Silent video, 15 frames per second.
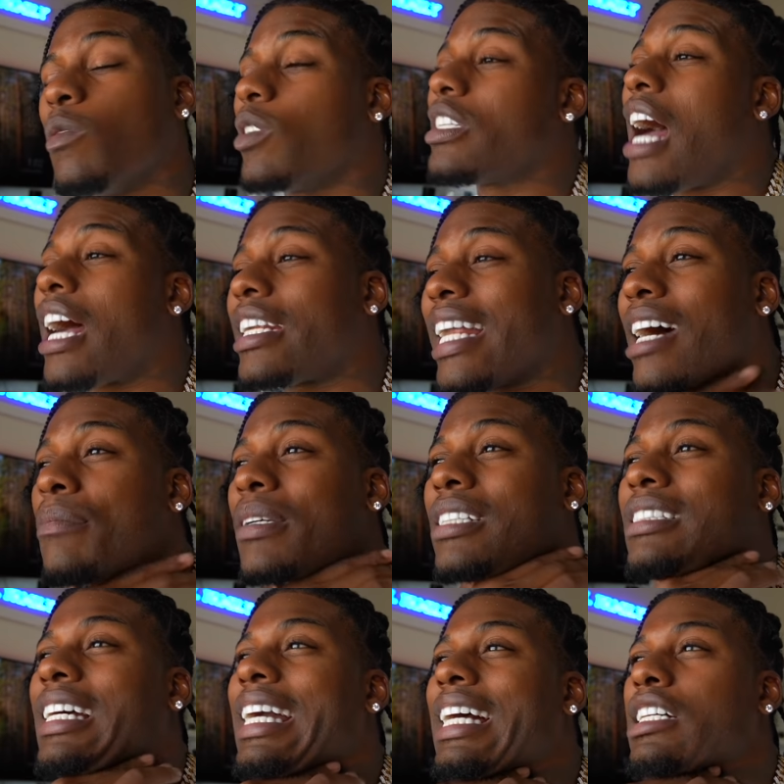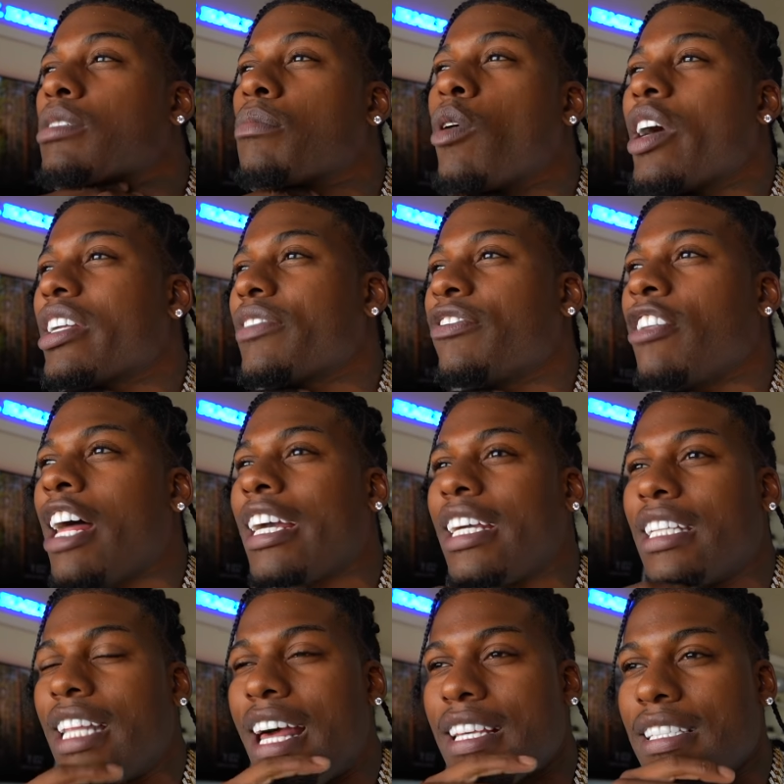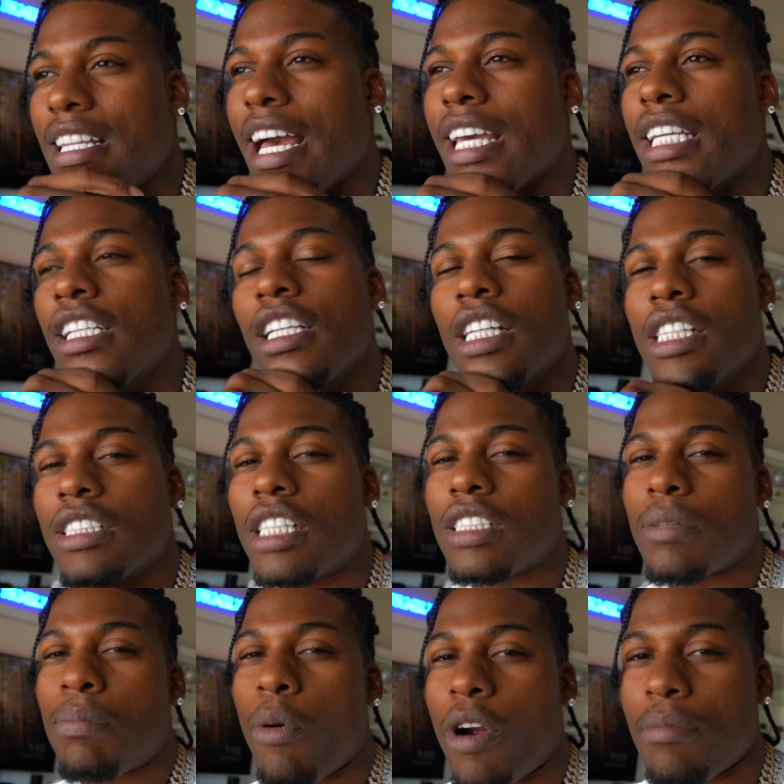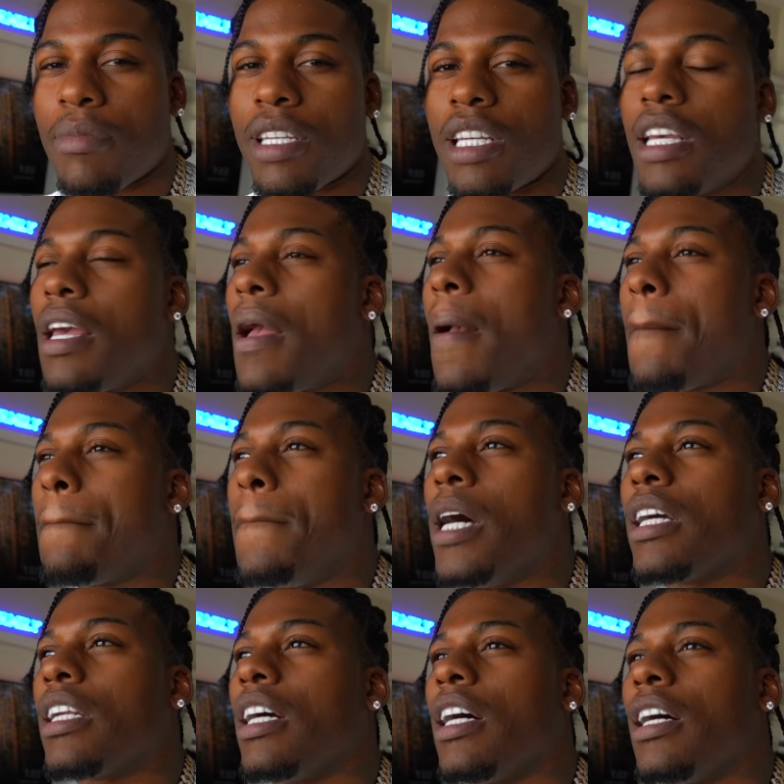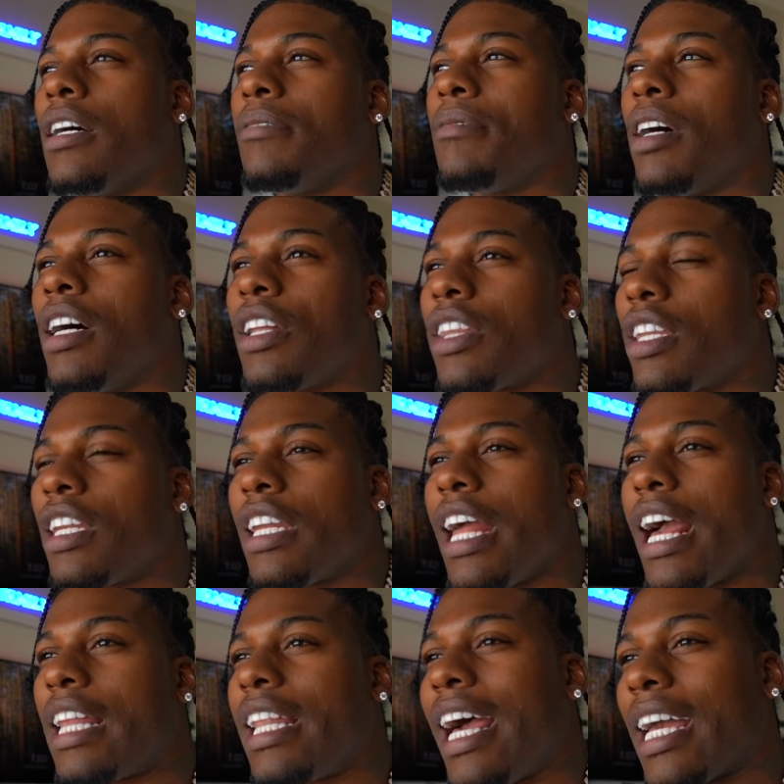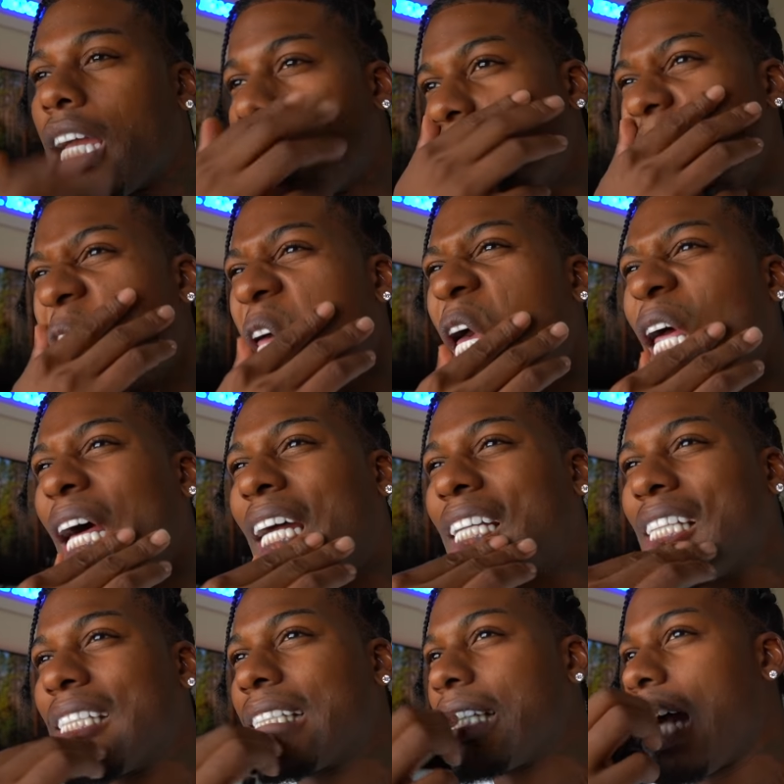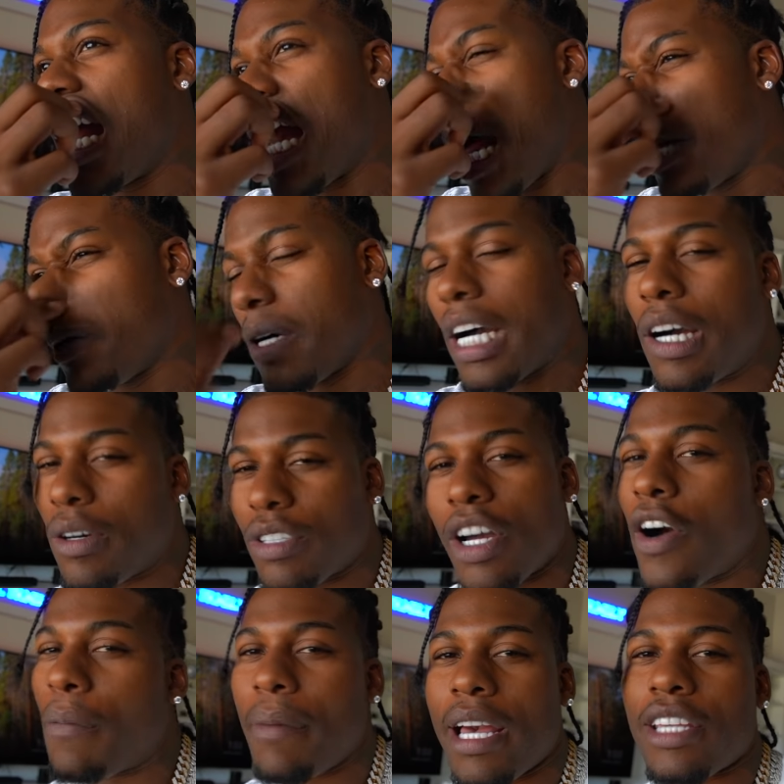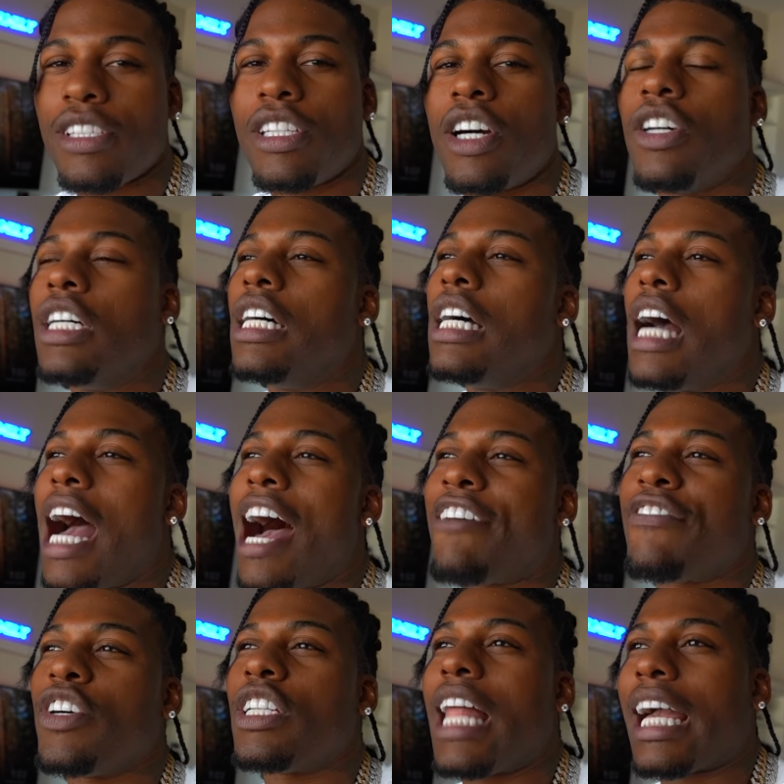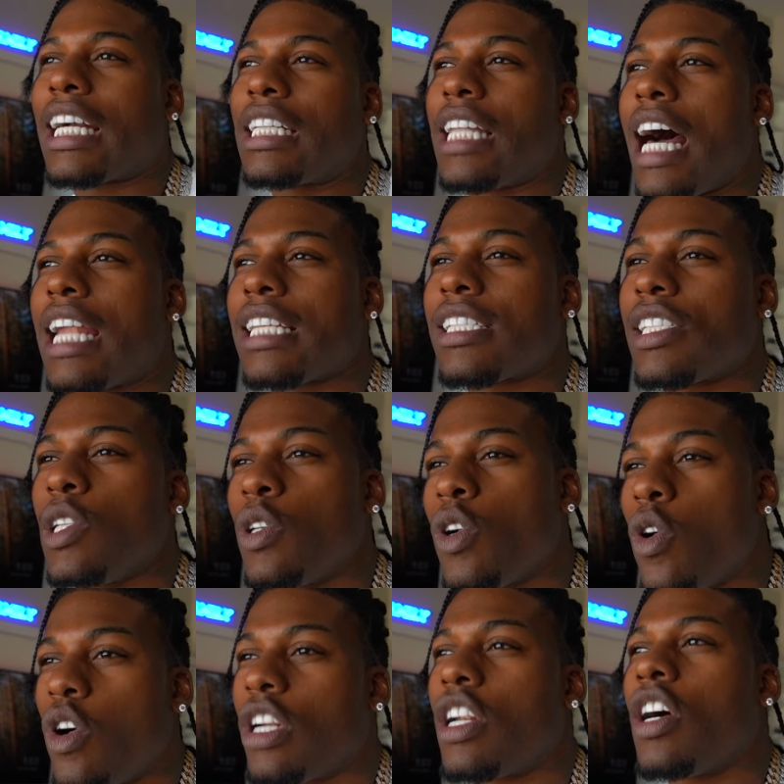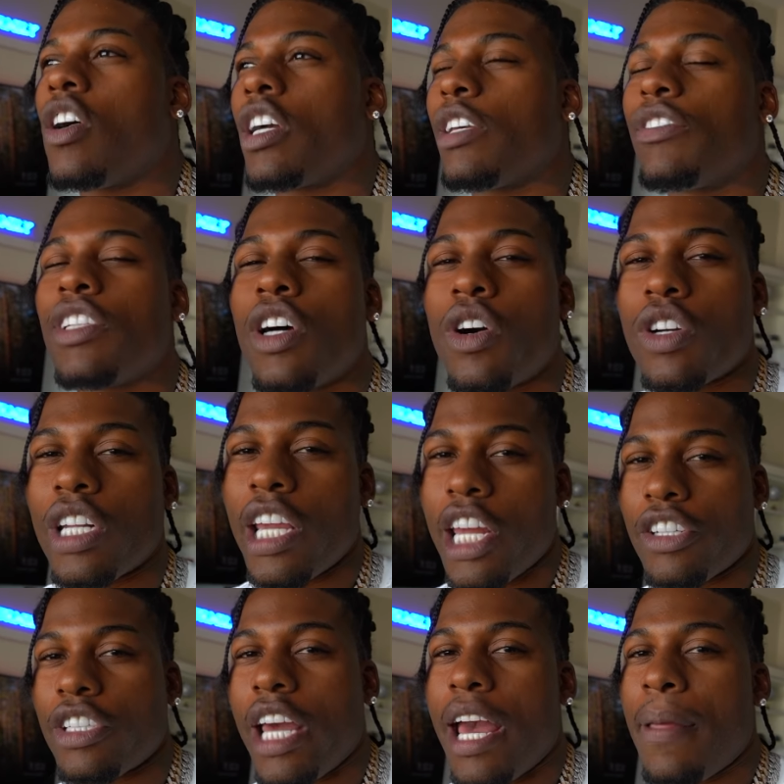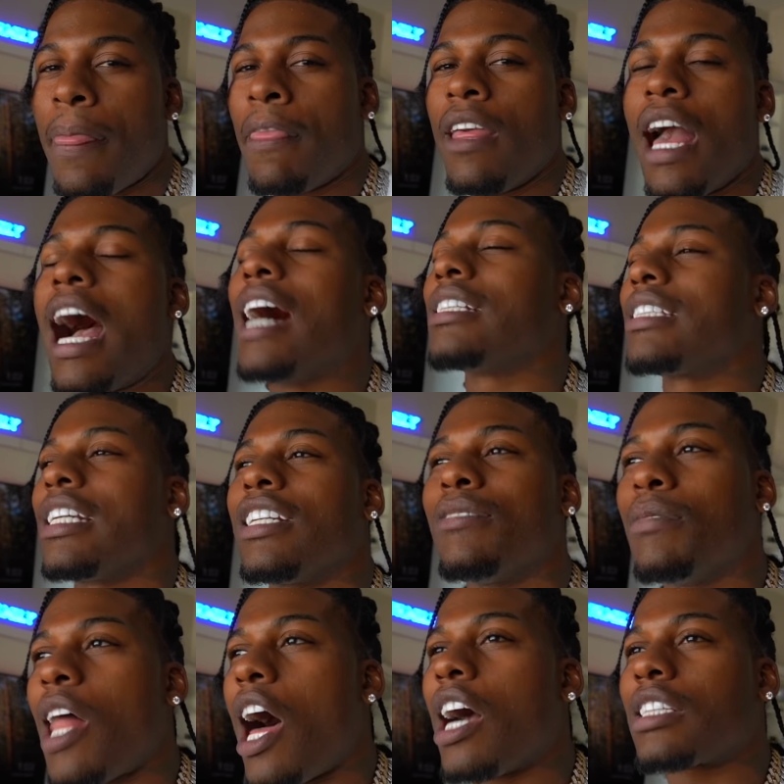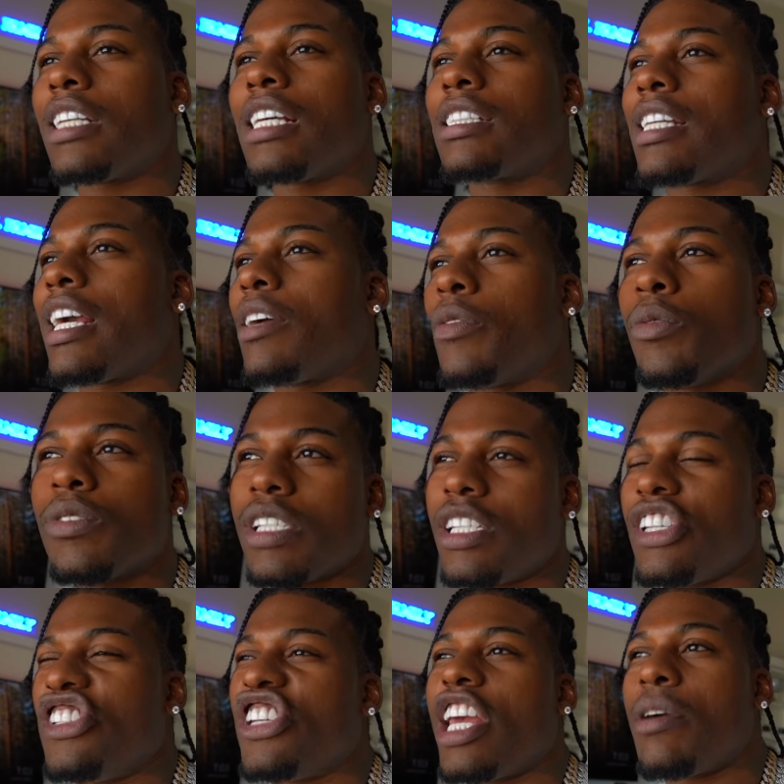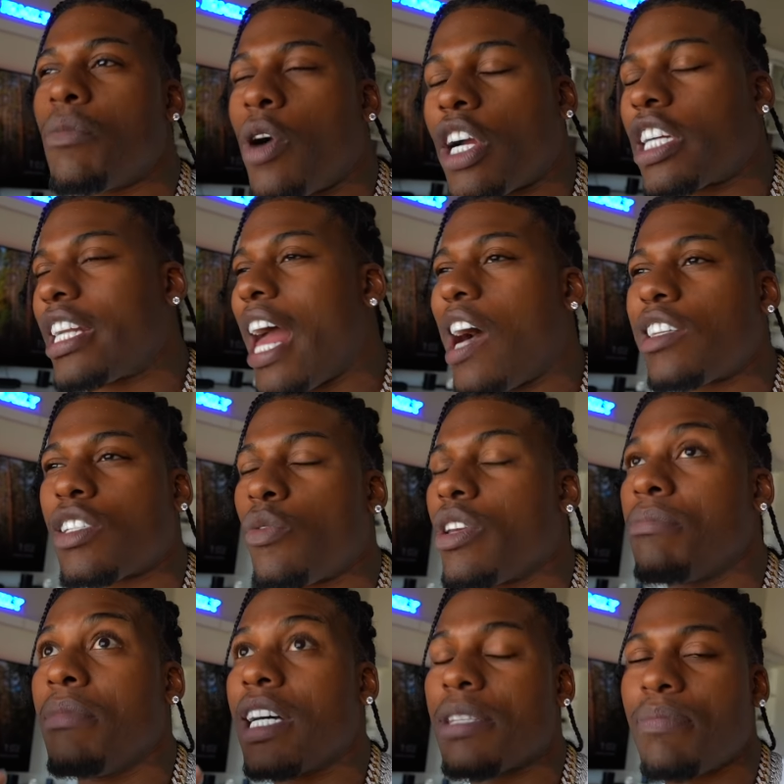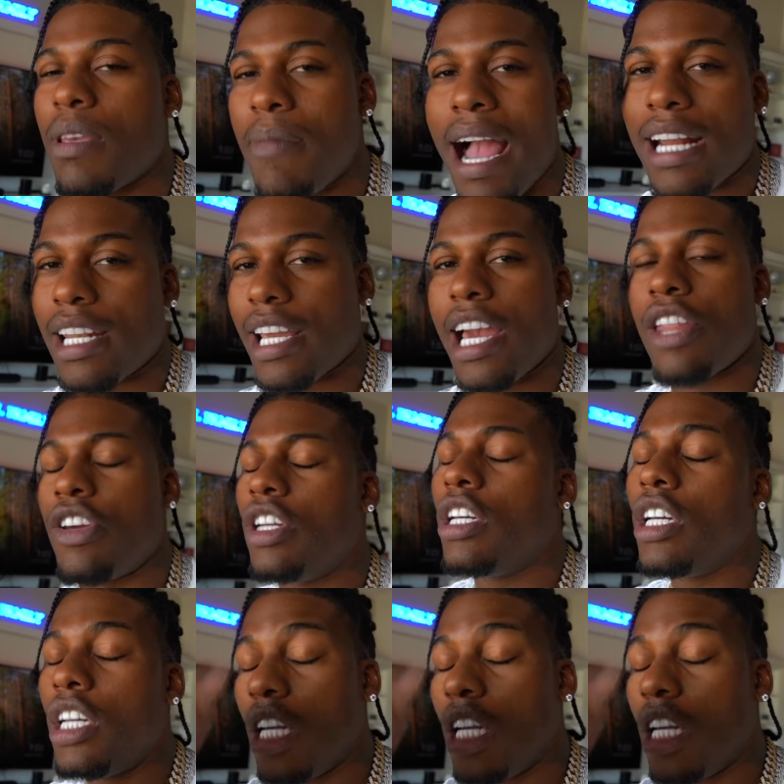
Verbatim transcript: Well, not now because I got Kamari to fly in last night to support me. But um, other than that, like I just I, I, don't I don't know, man. You know, I feel like a lot is still going on, even though on the internet, I seen the blogs, they said we was in the gym working out, so we must be back together.